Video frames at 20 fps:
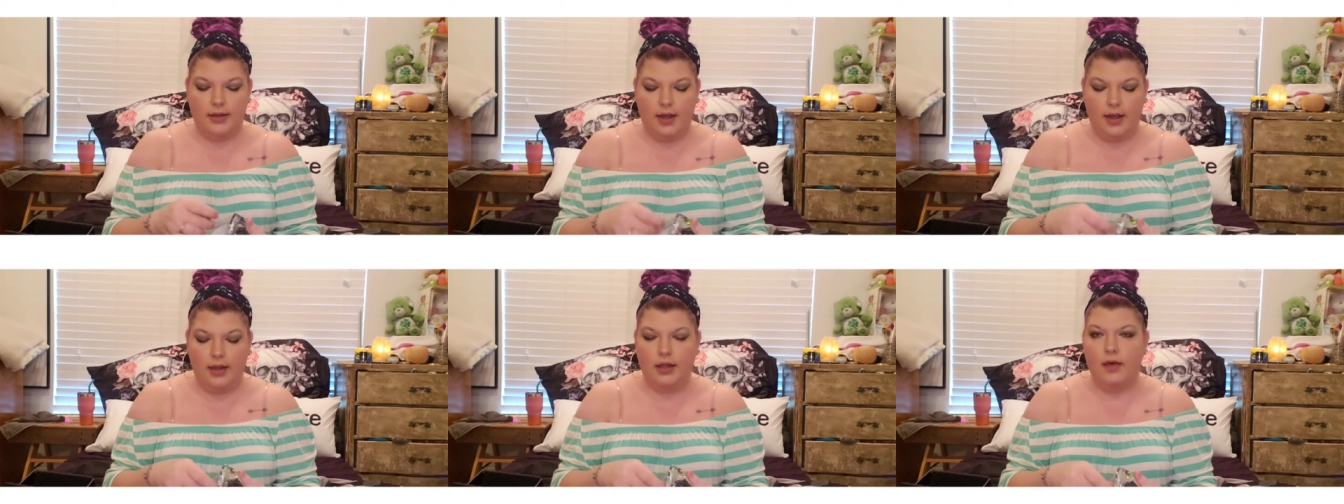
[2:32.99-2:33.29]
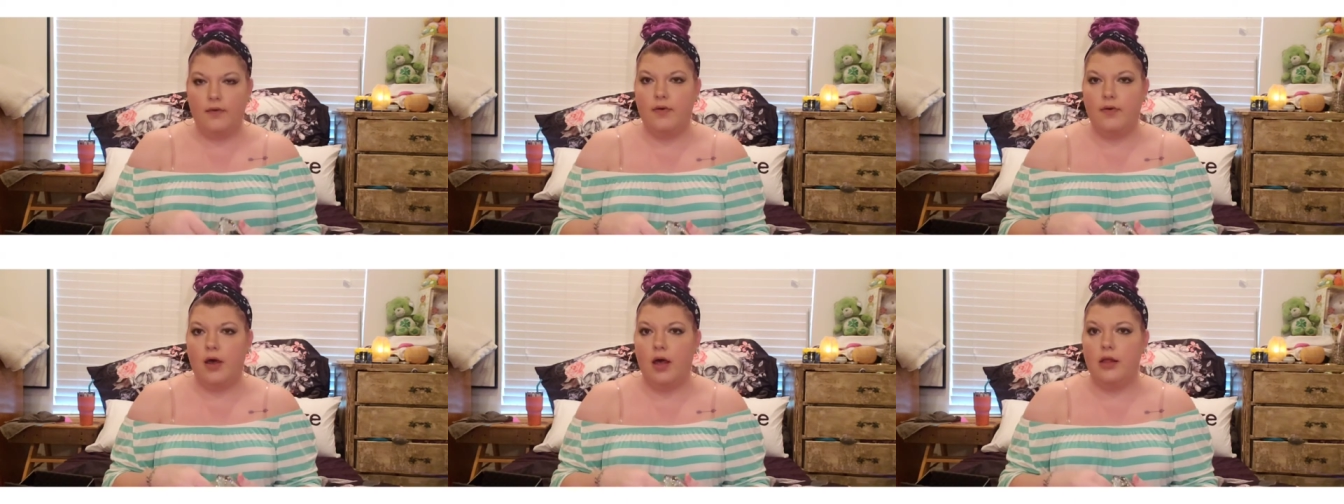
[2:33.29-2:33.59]
I
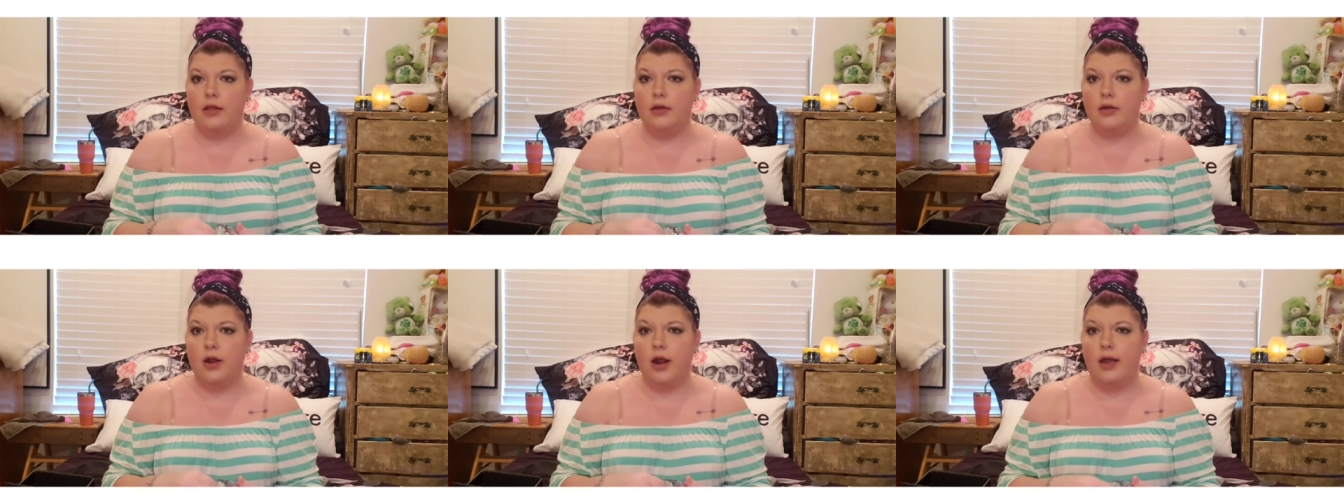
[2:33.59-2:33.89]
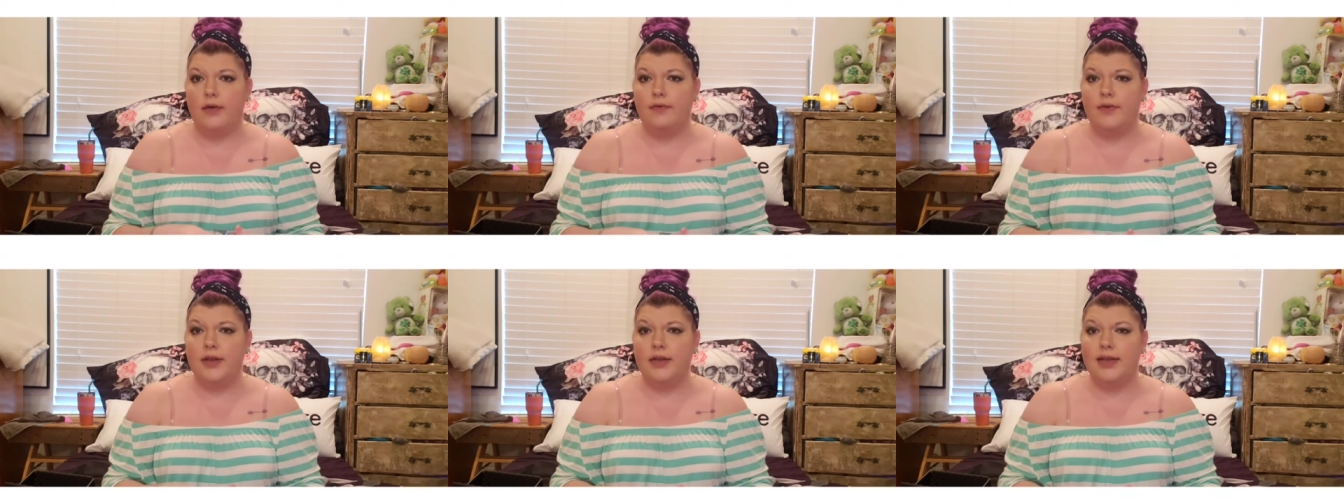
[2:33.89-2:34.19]
love
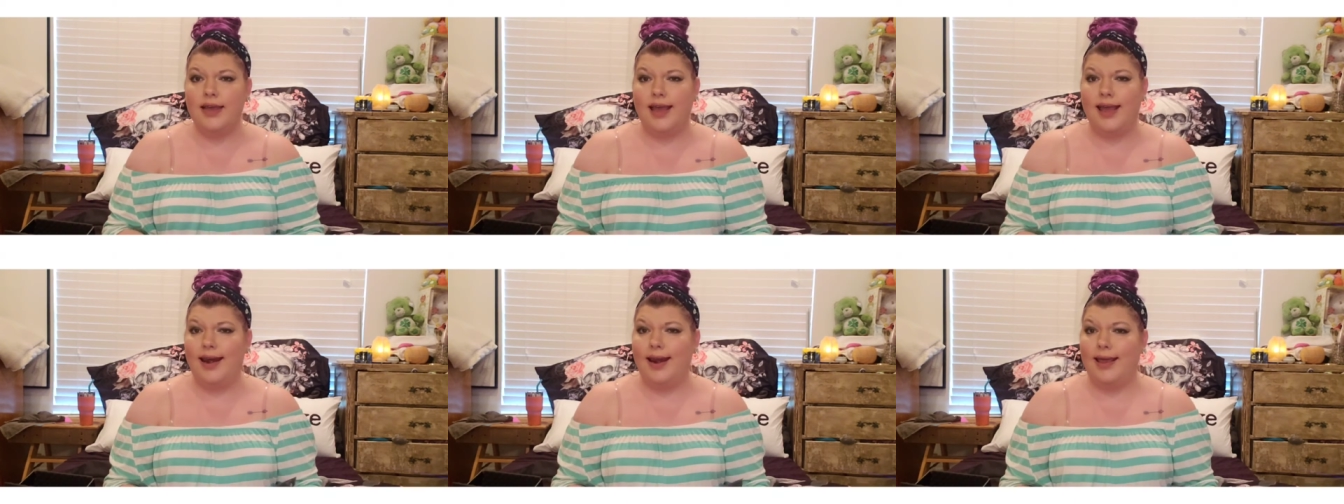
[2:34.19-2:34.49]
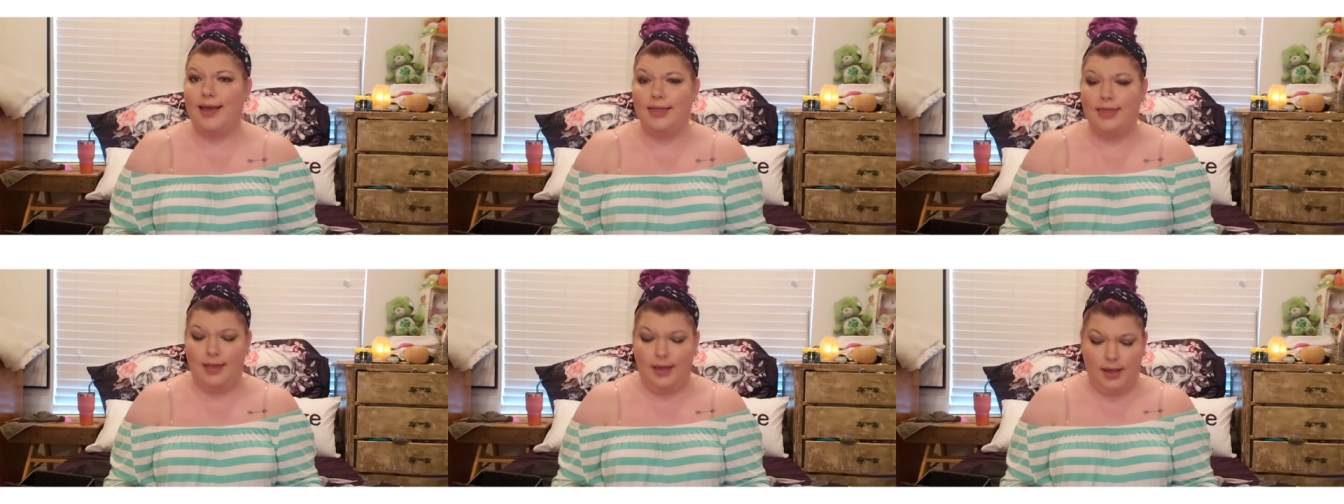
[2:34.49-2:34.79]
holographic
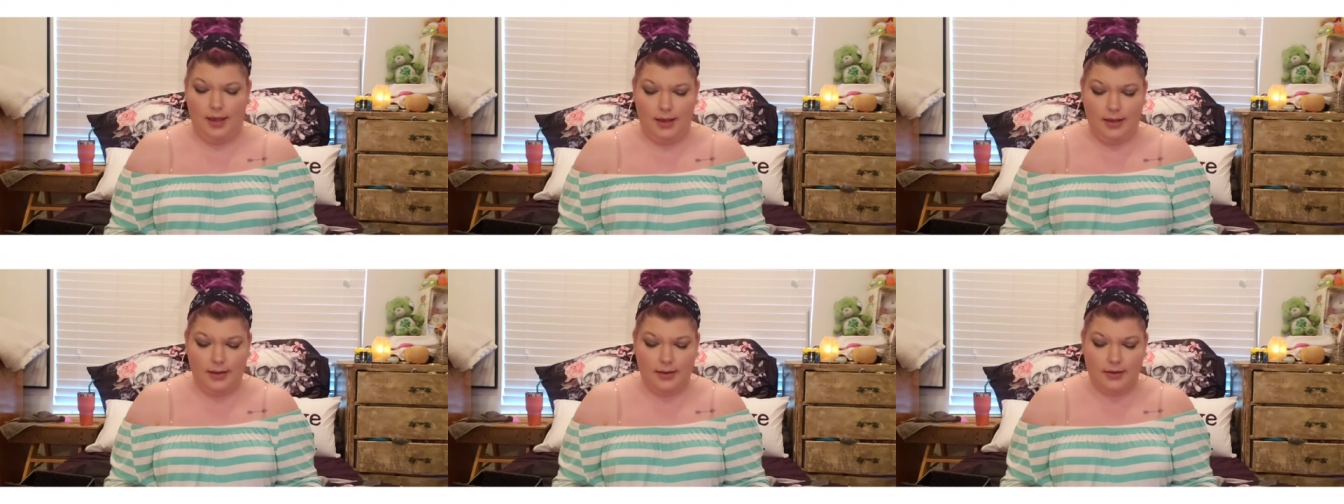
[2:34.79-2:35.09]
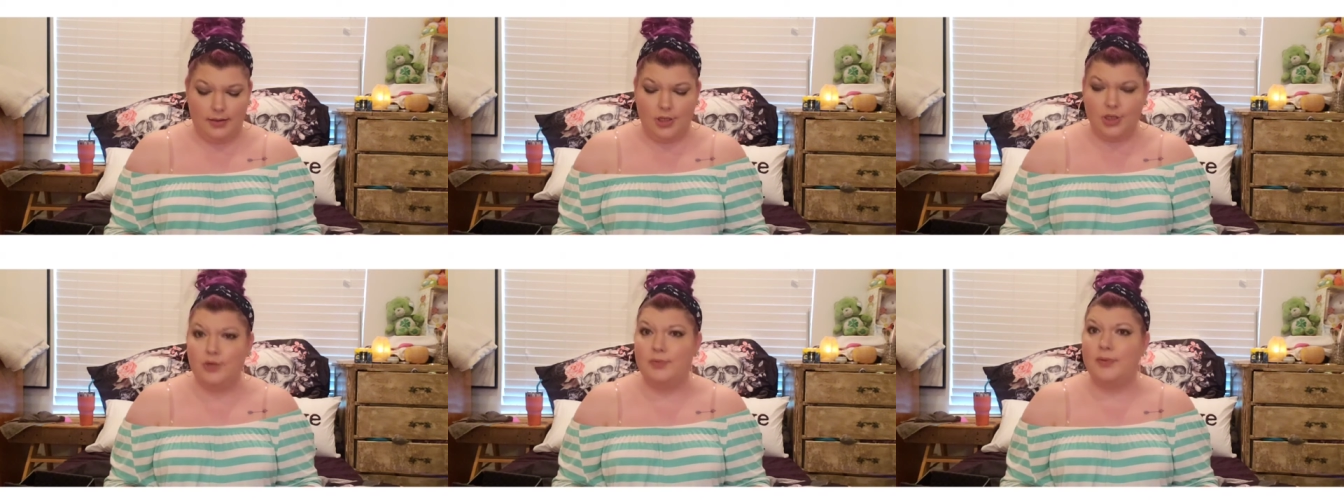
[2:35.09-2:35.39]
anything,
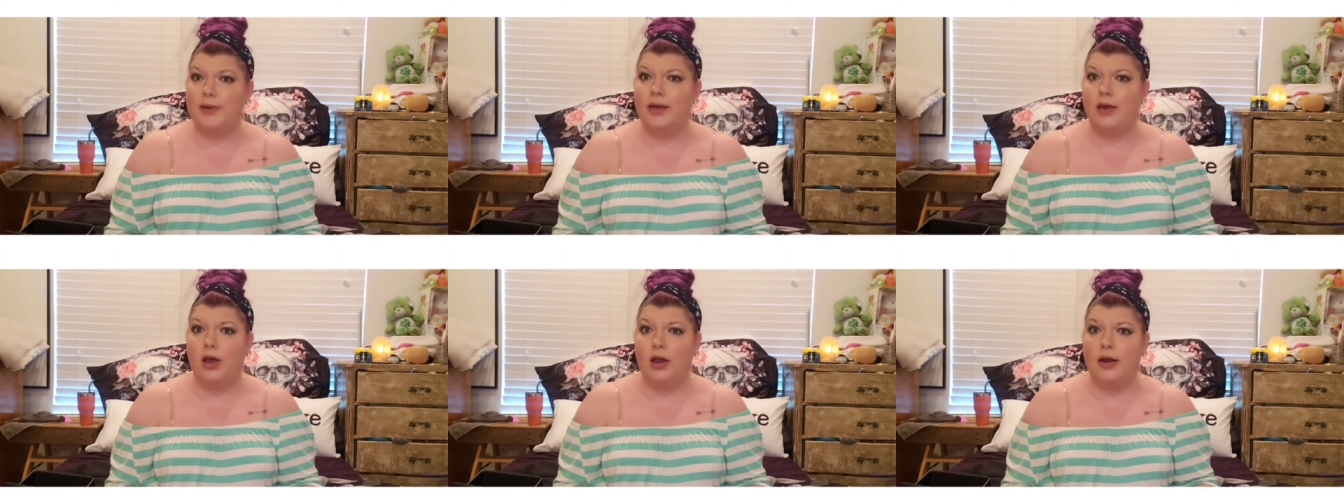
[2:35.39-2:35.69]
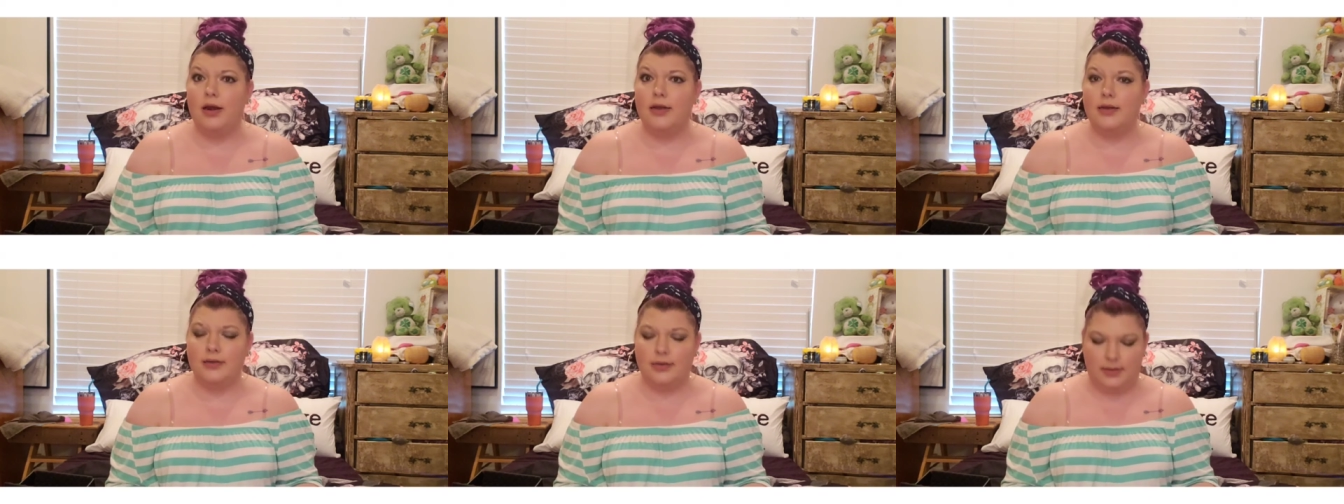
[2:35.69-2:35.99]
to be
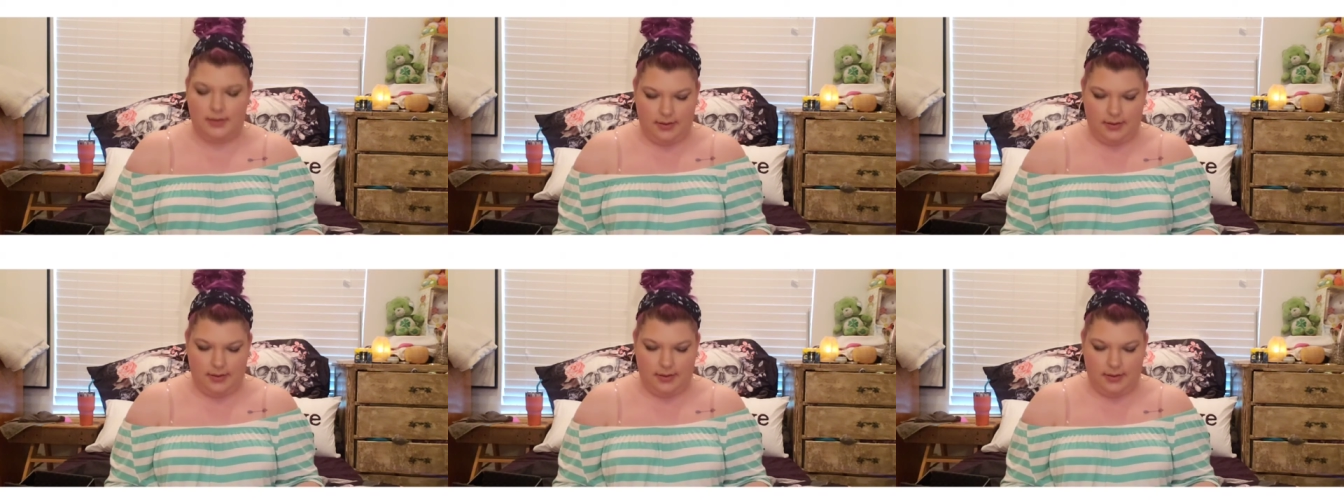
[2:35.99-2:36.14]
honest.